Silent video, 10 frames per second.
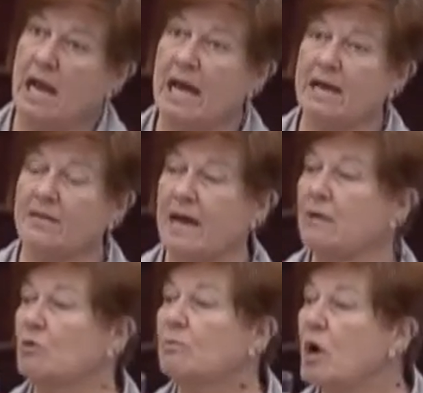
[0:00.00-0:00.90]
and
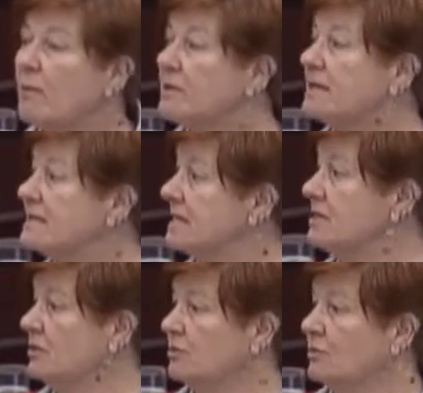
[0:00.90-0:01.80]
that will probably
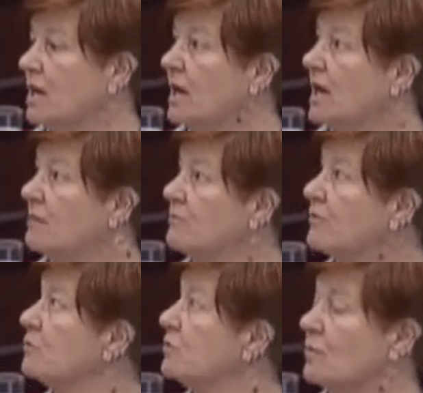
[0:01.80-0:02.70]
continue
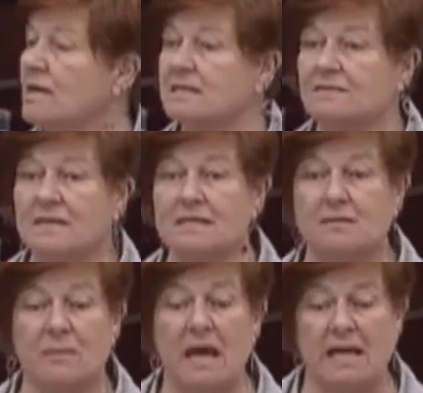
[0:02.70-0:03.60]
through the rest of this
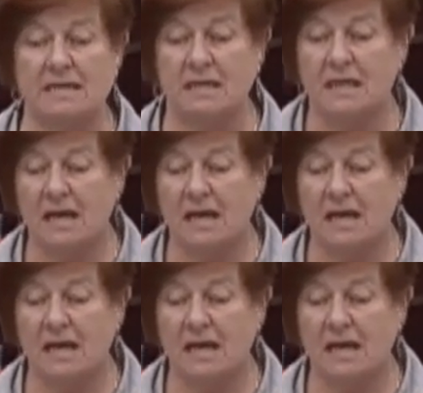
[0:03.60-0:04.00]
debate.